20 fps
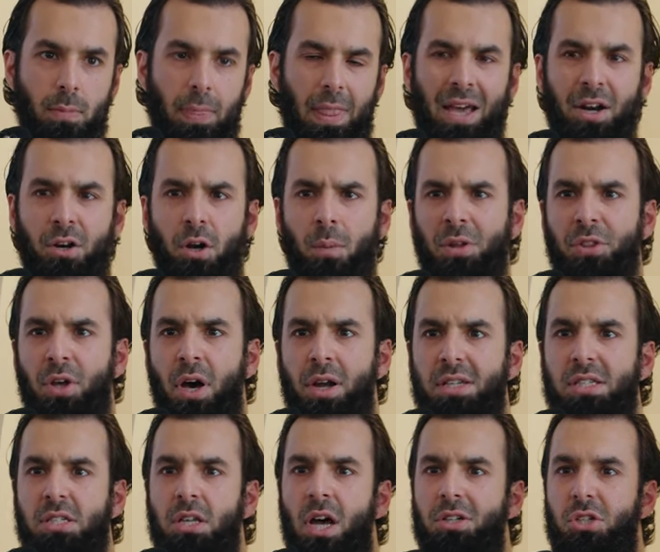And Ramadan
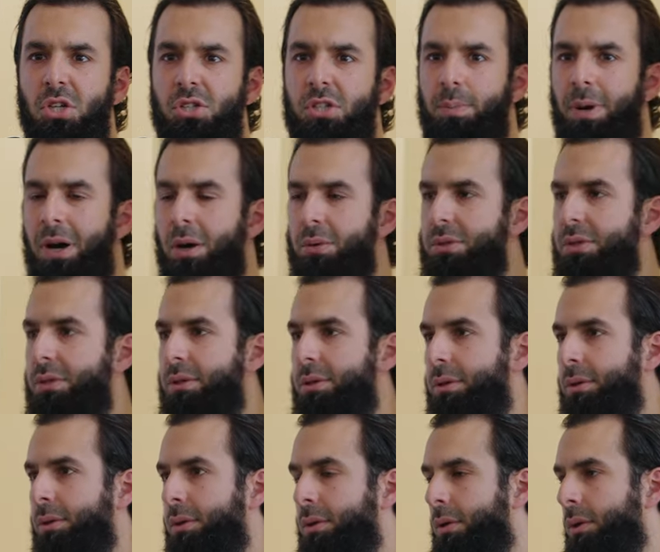is not just
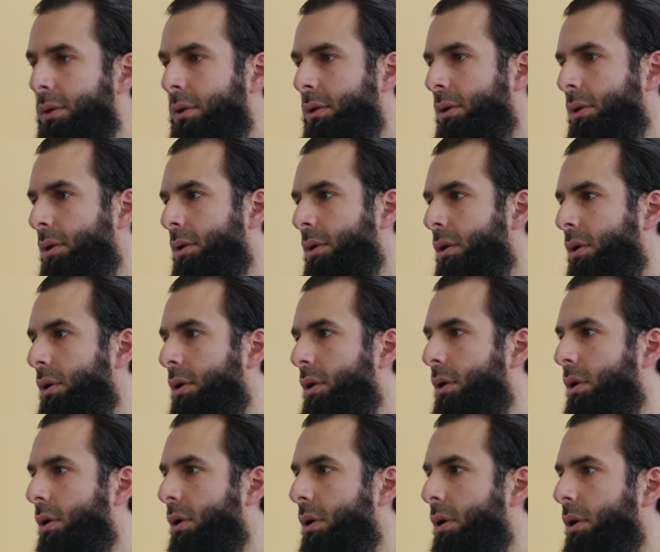about
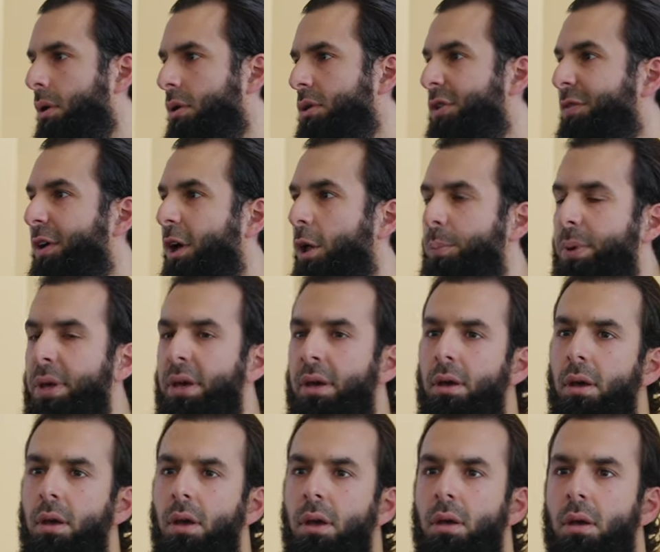
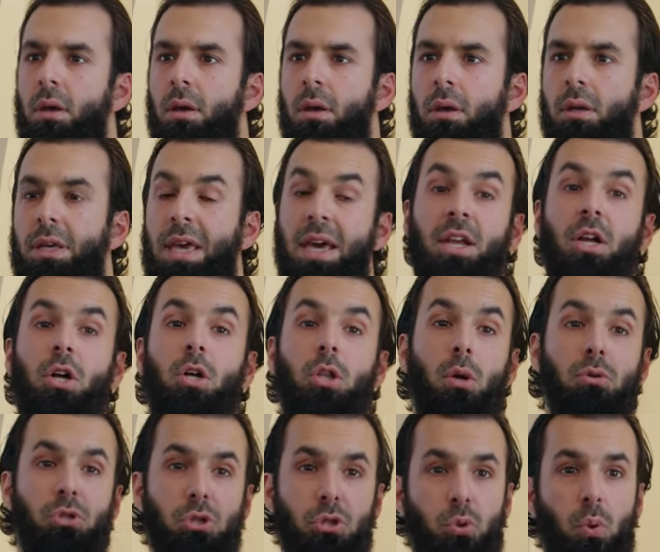developing, getting
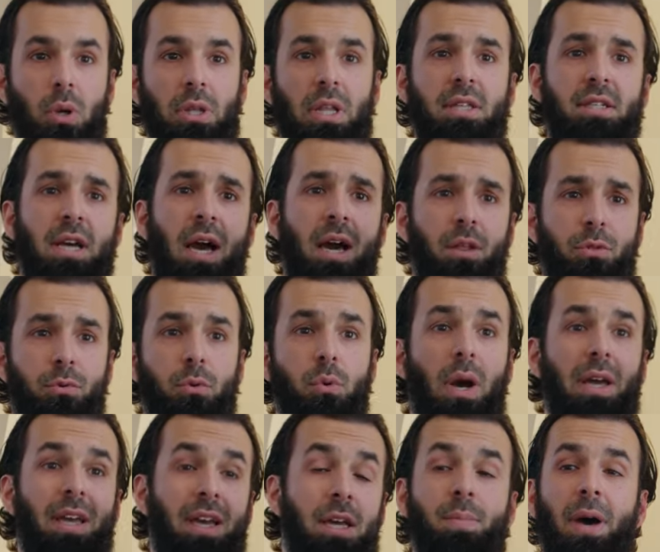closer to Allah Ta'ala through
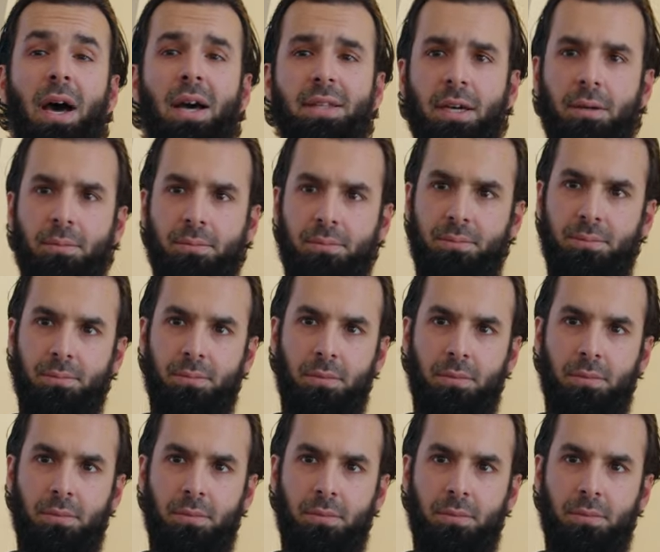ibadah.